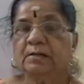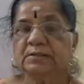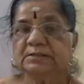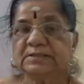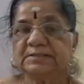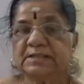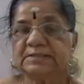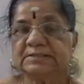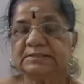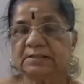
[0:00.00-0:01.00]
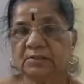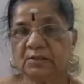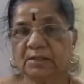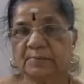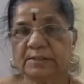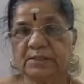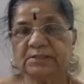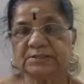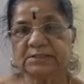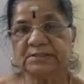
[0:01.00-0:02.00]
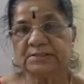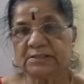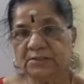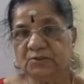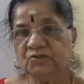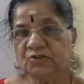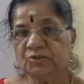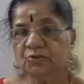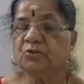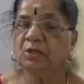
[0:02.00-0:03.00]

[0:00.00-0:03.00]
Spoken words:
it is as carbon dioxide is reduced to